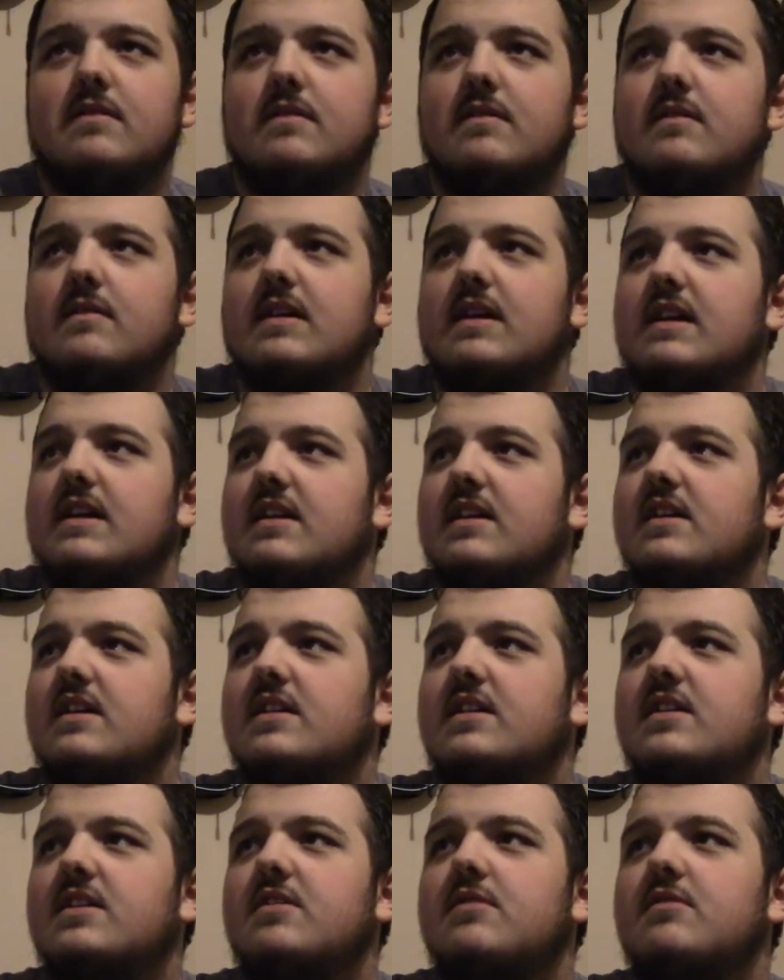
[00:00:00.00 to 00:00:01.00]
Ready to
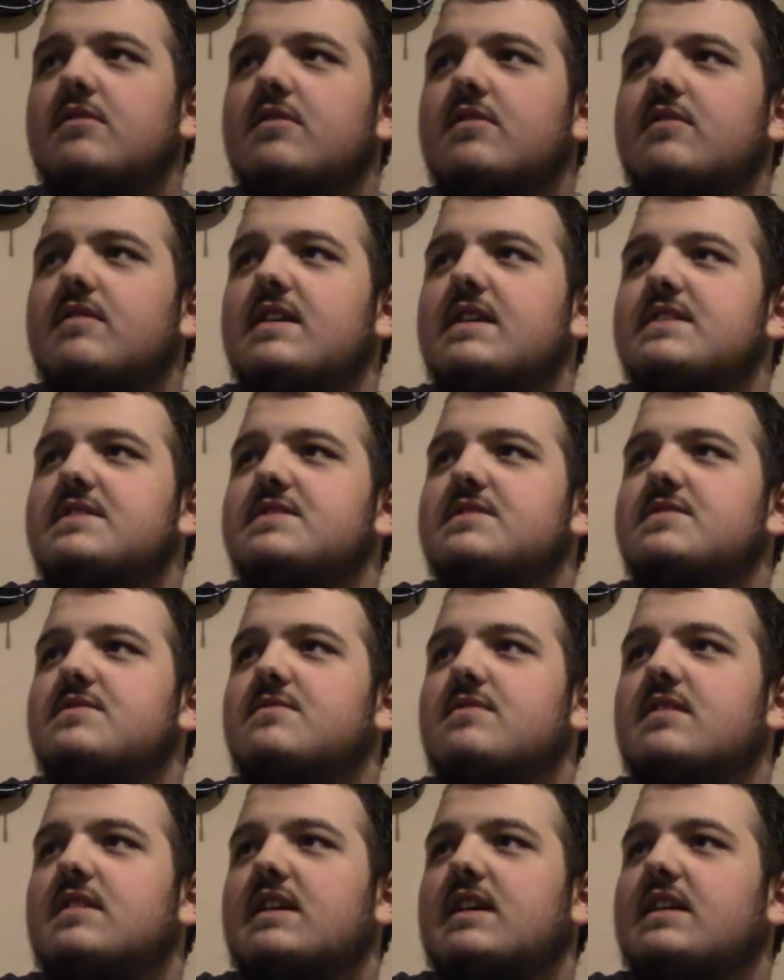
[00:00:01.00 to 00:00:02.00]
go? 3, 2,
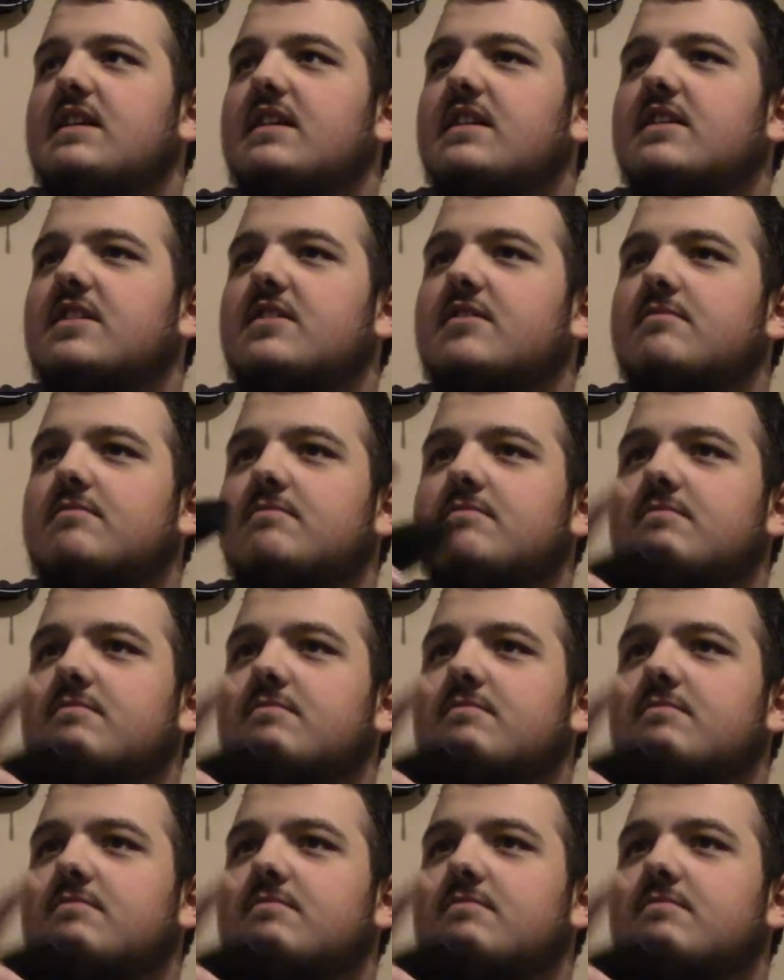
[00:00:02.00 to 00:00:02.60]
1, go.